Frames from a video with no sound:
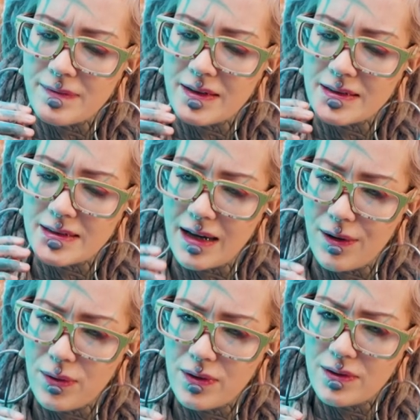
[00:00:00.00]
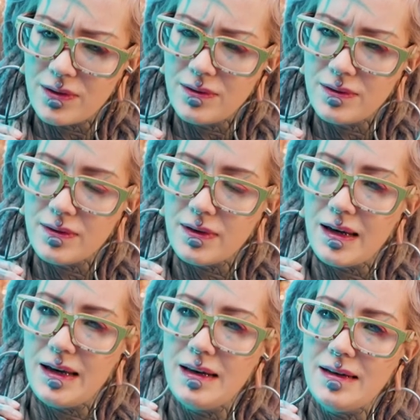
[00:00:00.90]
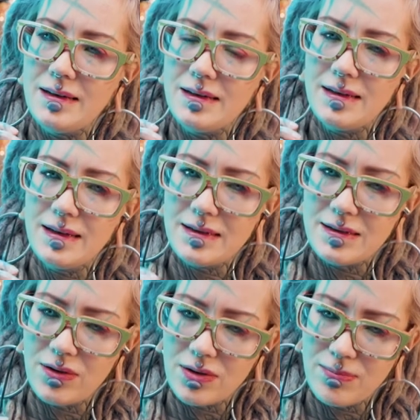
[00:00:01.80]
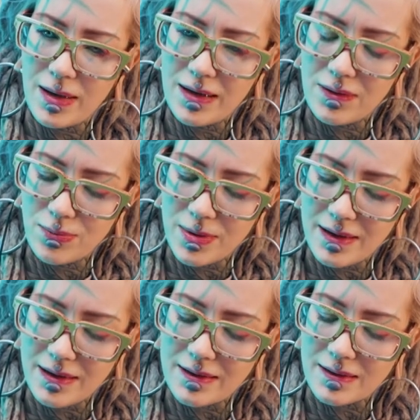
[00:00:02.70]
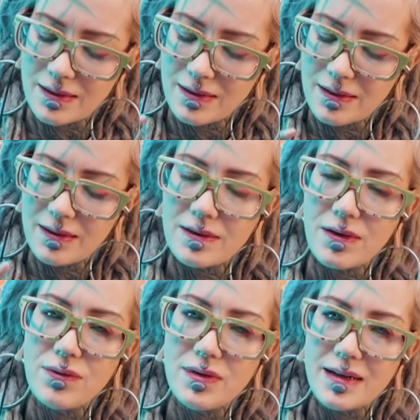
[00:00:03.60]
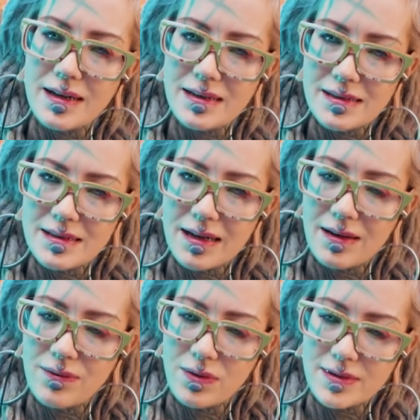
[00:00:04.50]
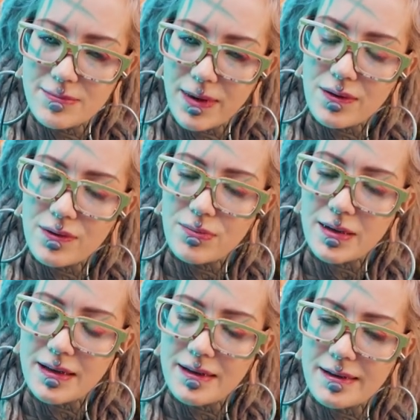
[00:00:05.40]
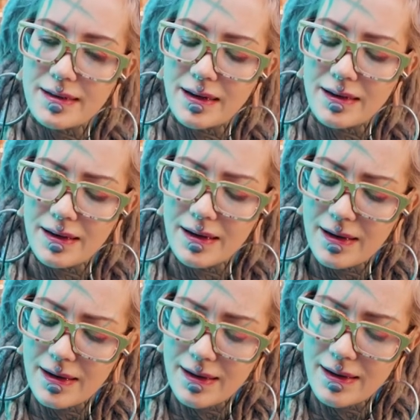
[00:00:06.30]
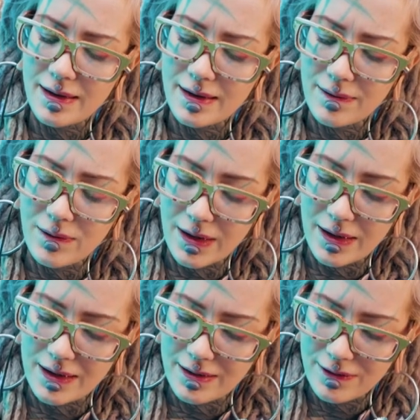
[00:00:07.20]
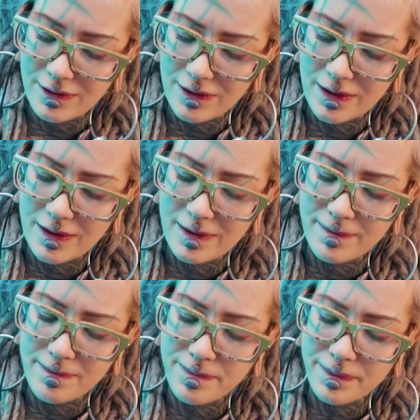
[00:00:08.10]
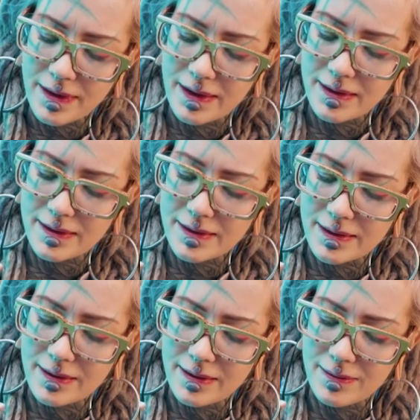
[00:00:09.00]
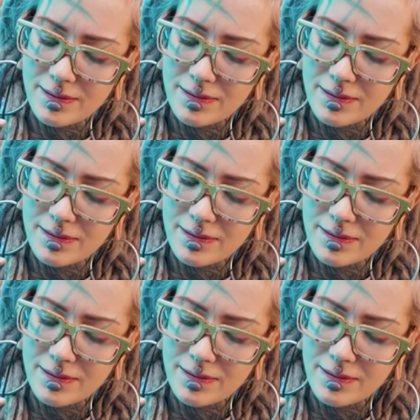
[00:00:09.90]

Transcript: sour, and it's not meant to be eaten. It's only the inside what's meant to be eaten. And where I live, it is a